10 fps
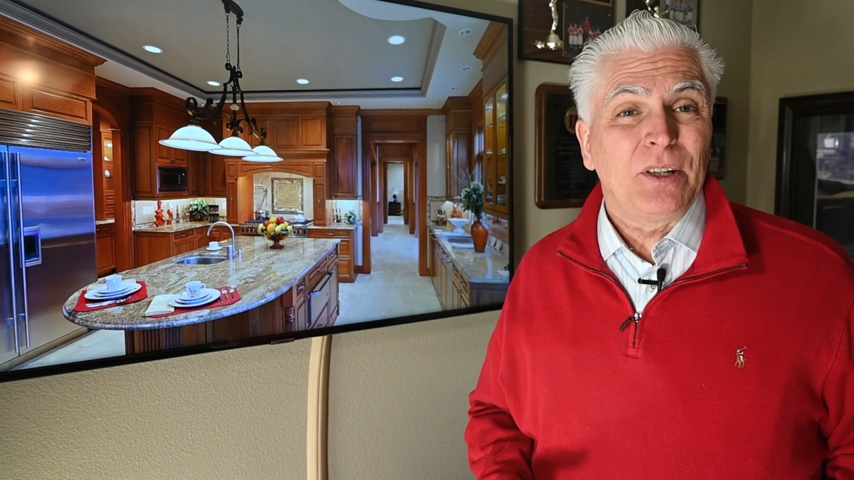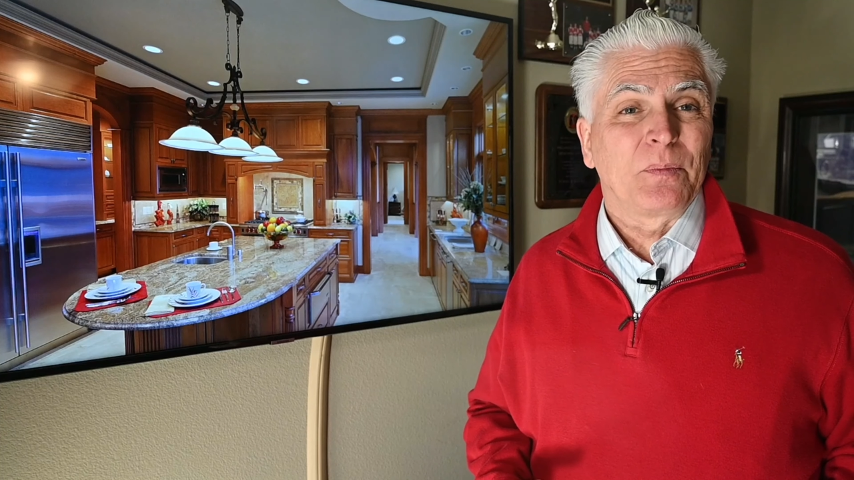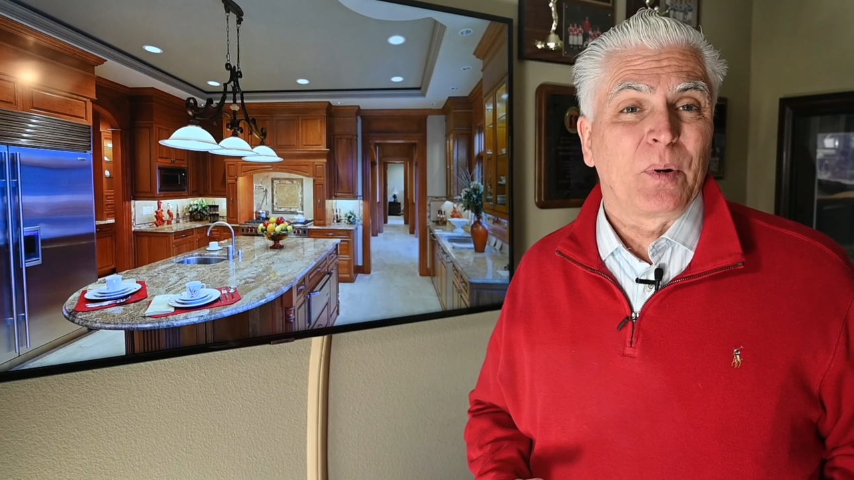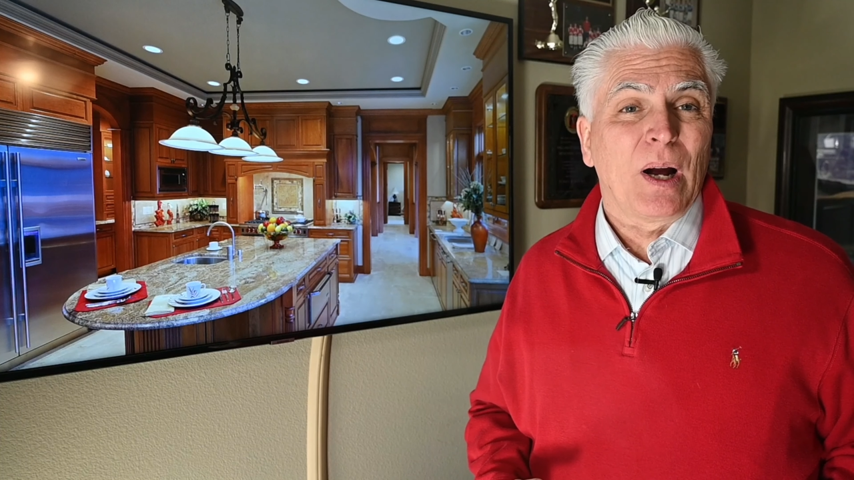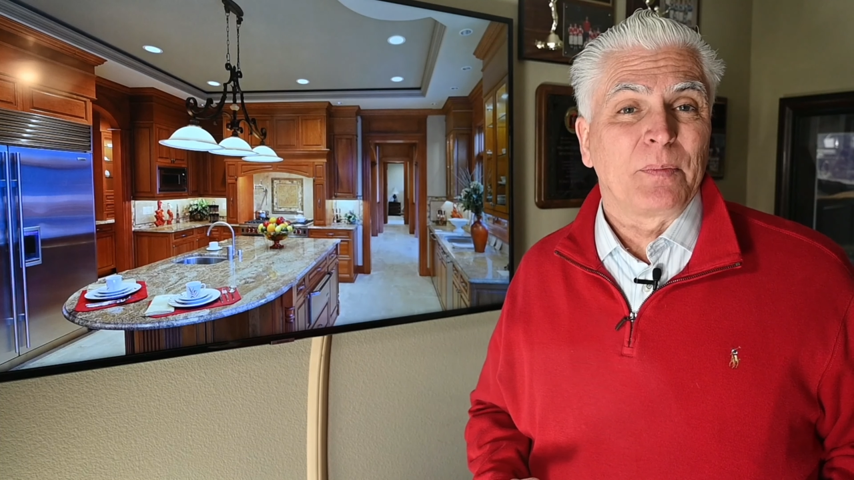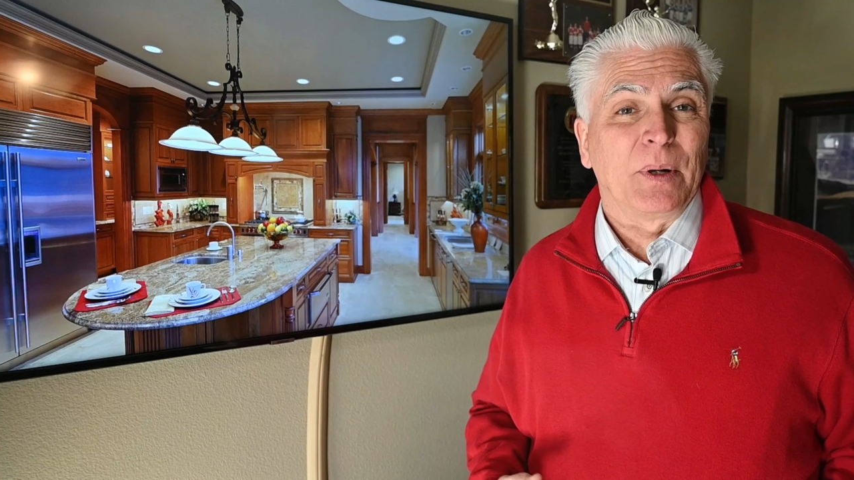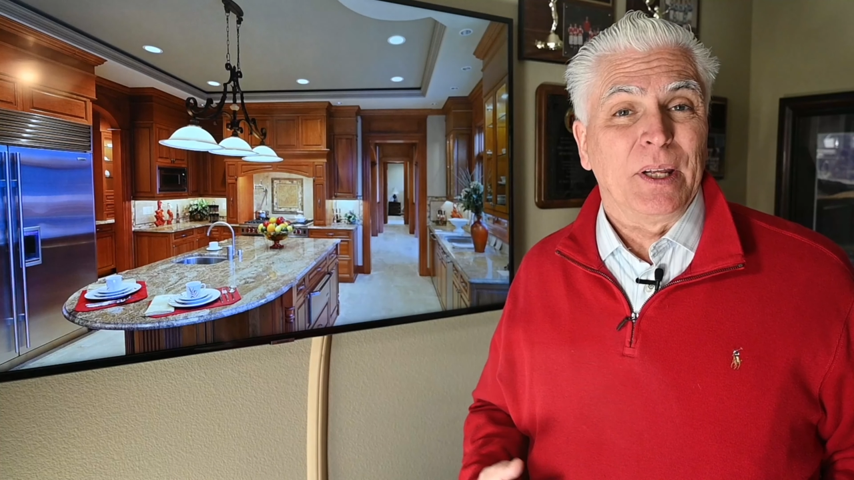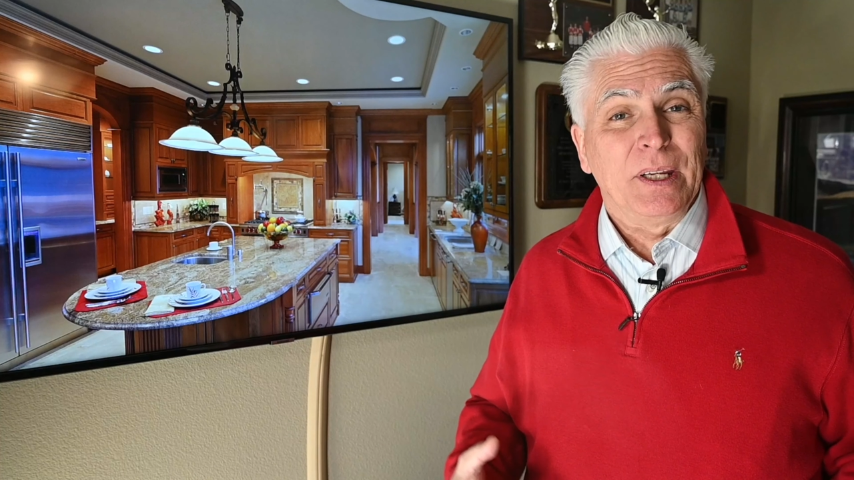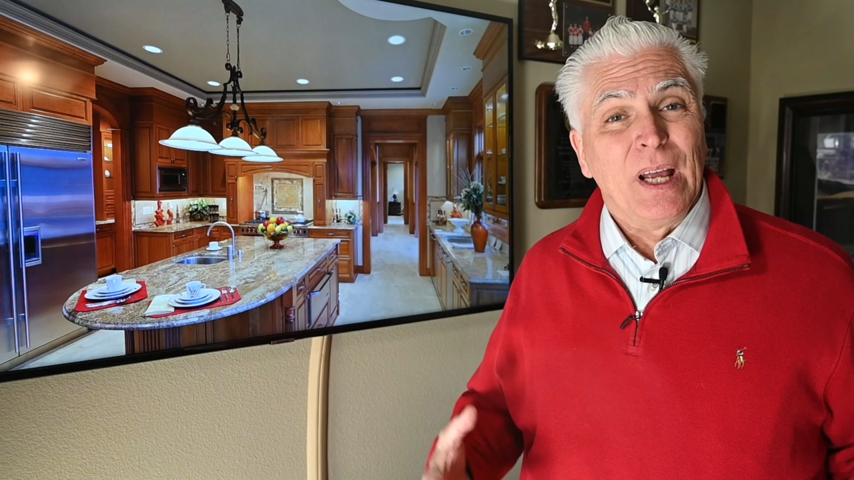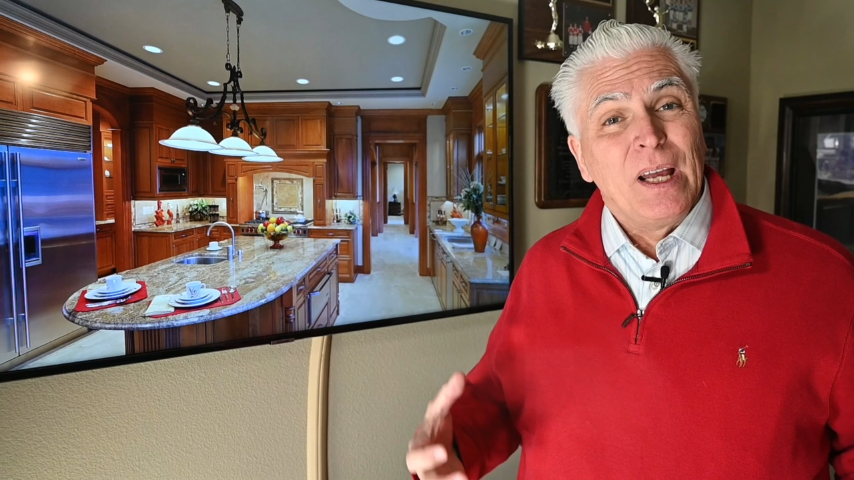your
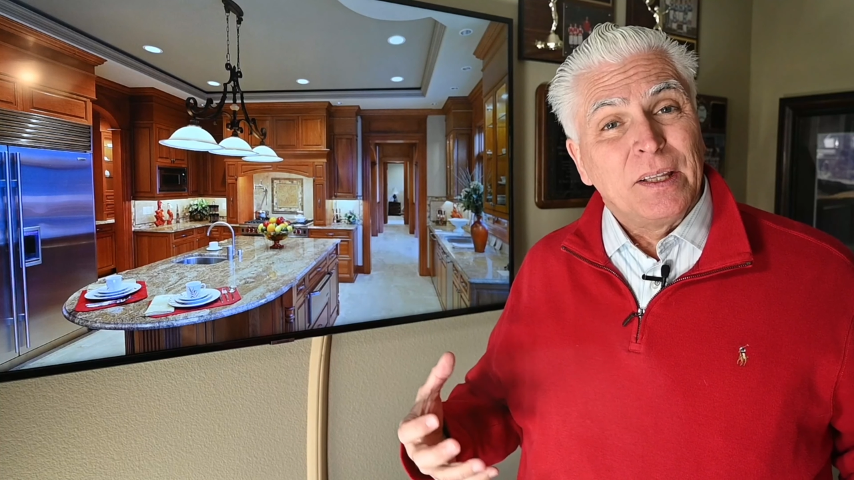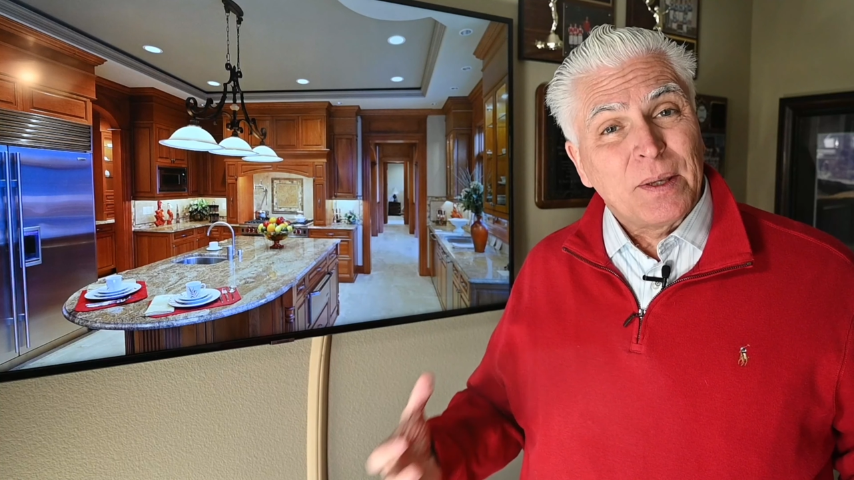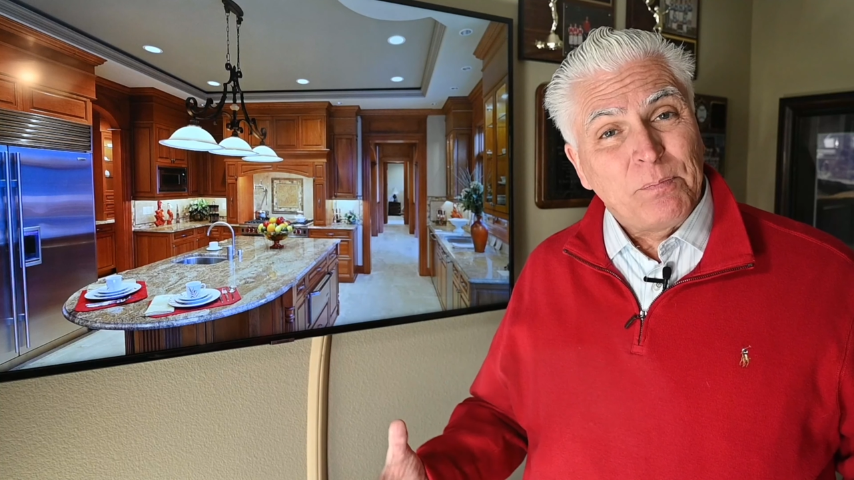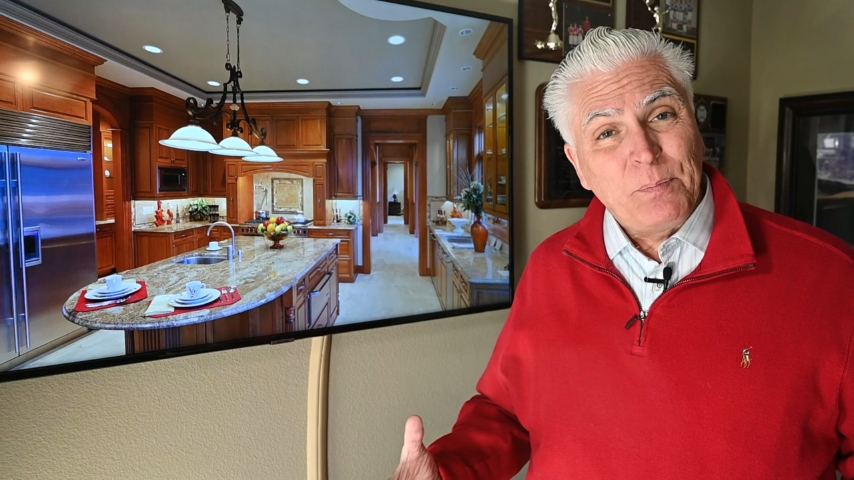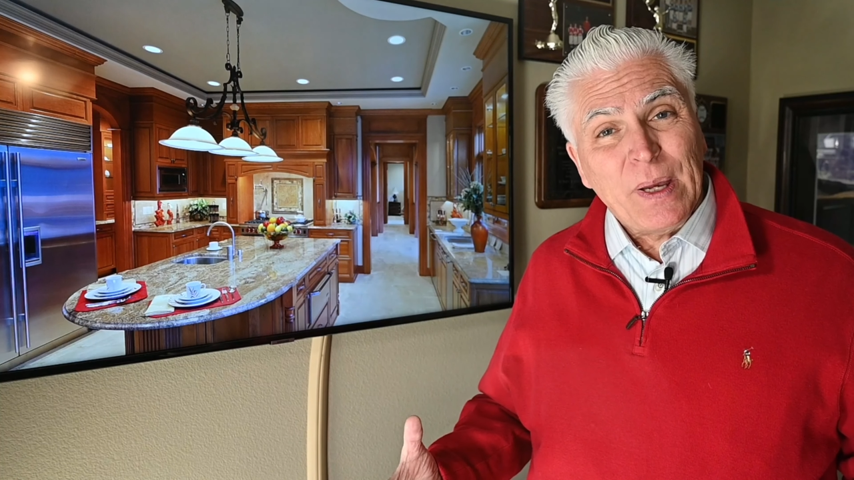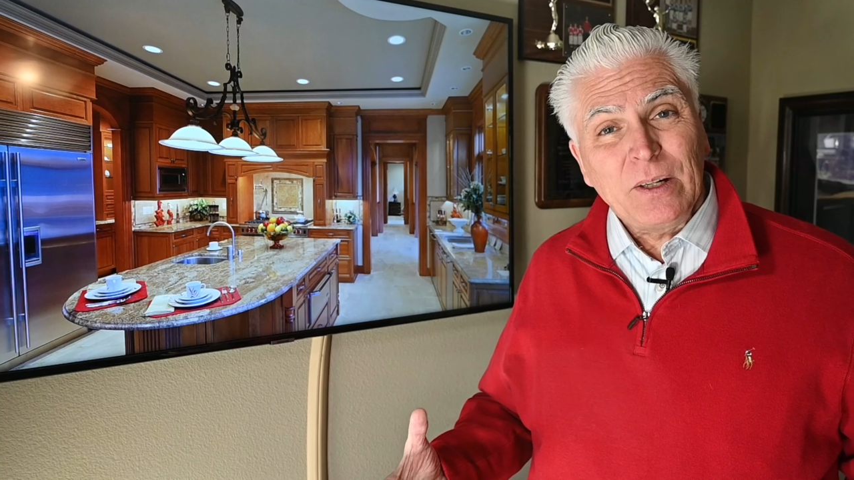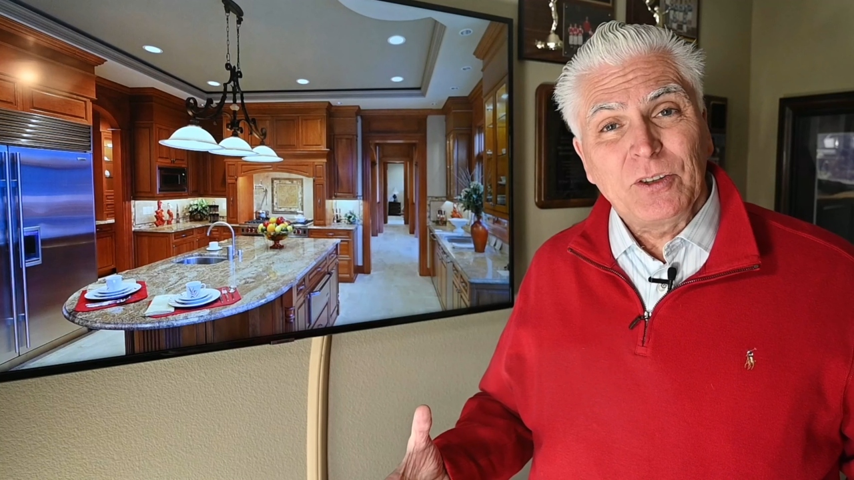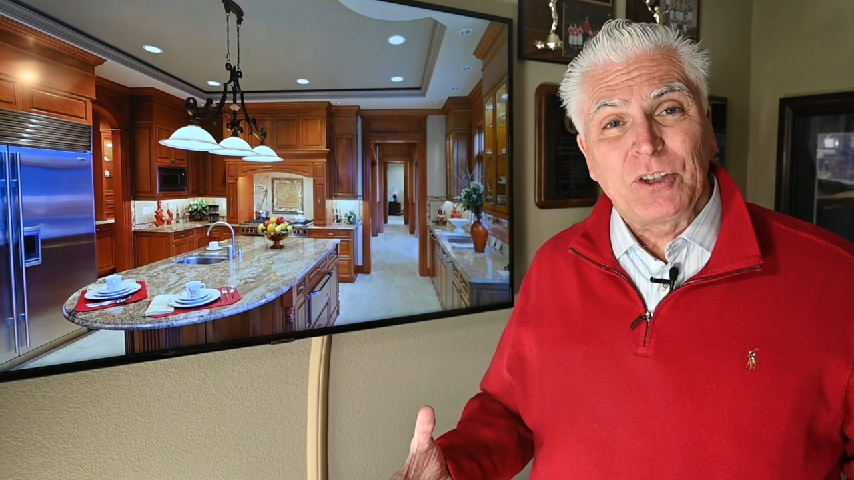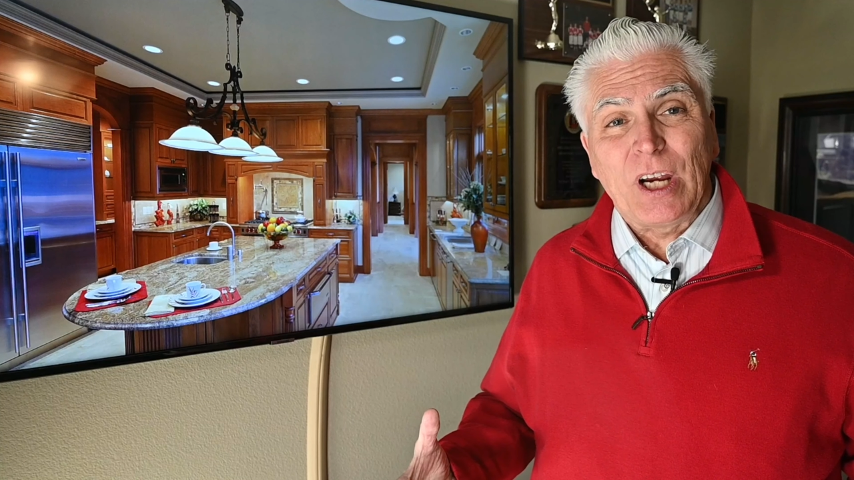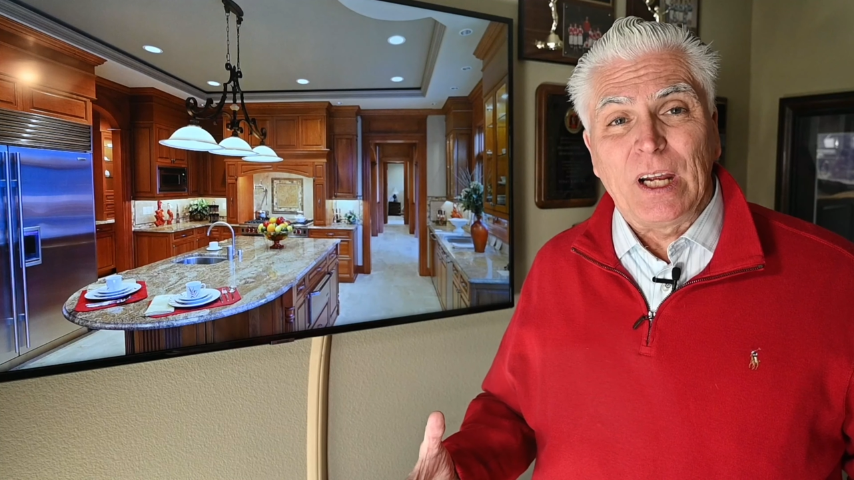property, the better
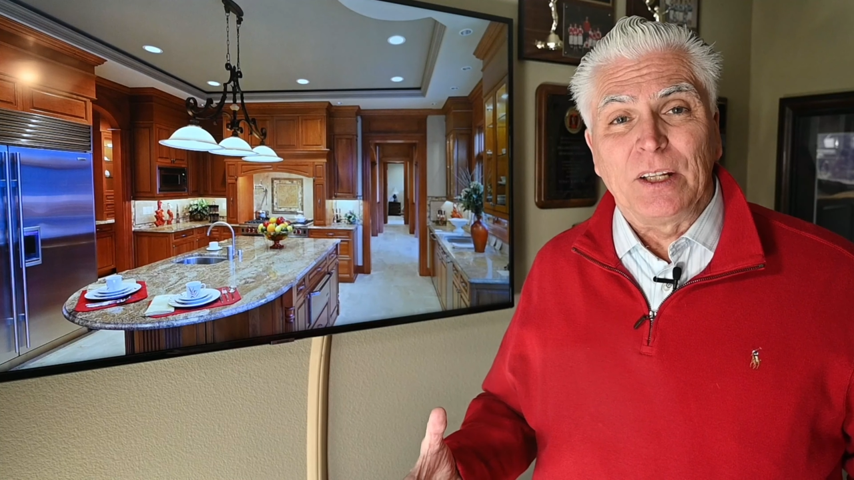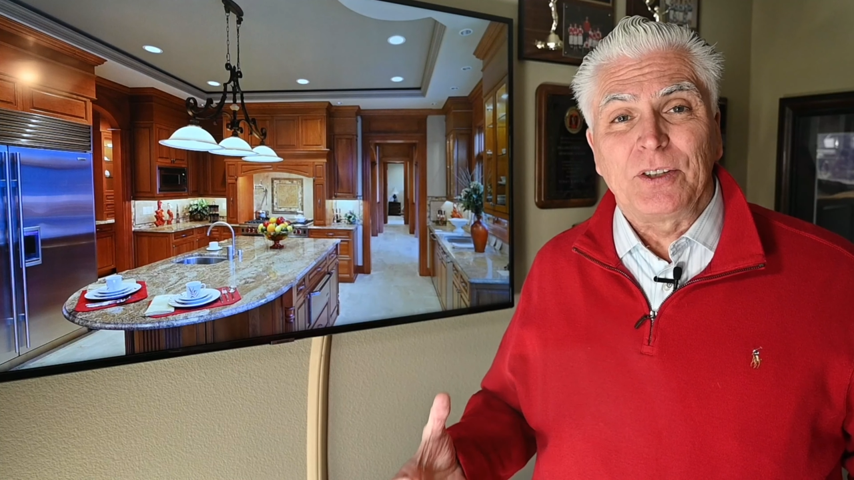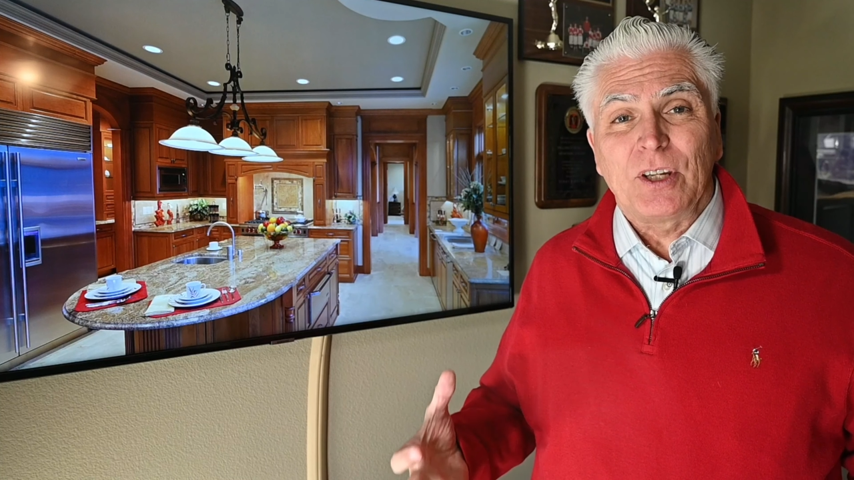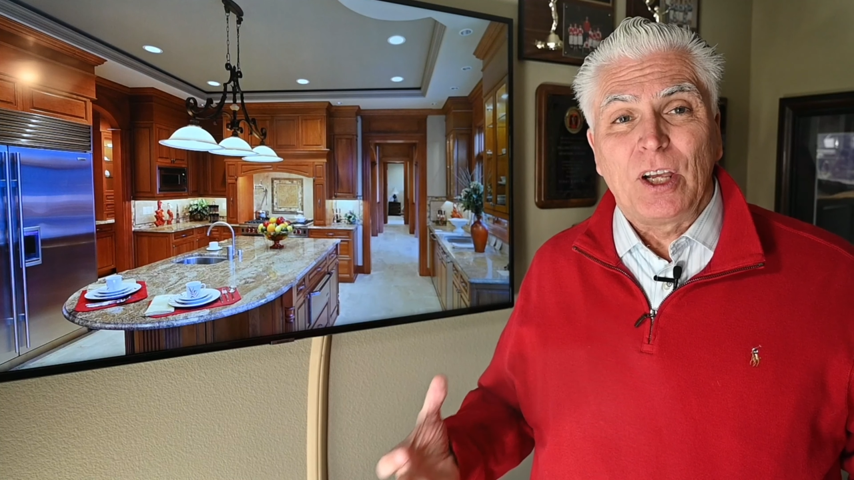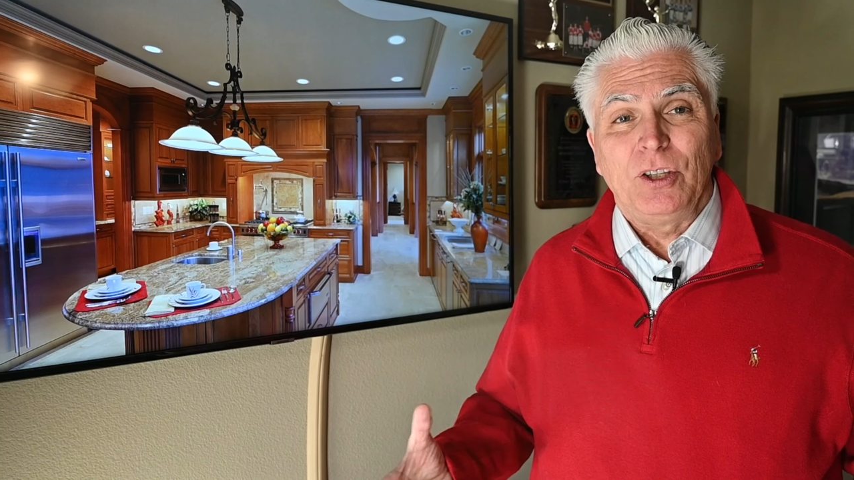chance